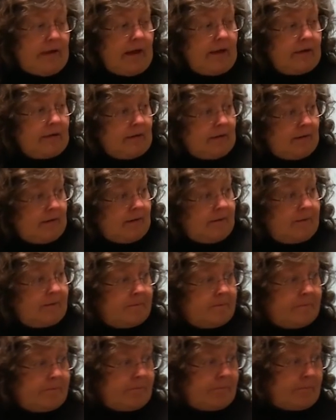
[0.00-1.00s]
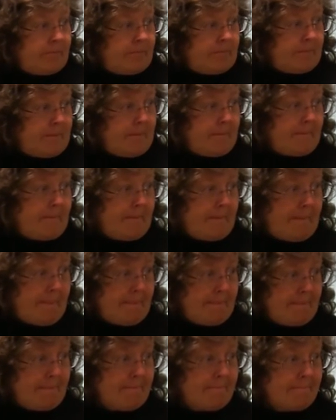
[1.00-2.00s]
I think that's going to be a tough one to bring
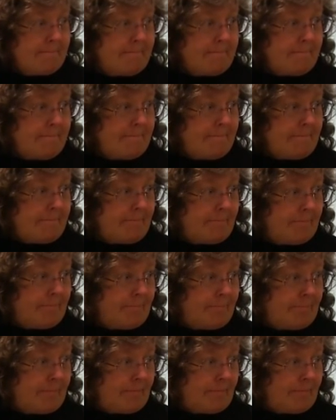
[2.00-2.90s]
into instructional design.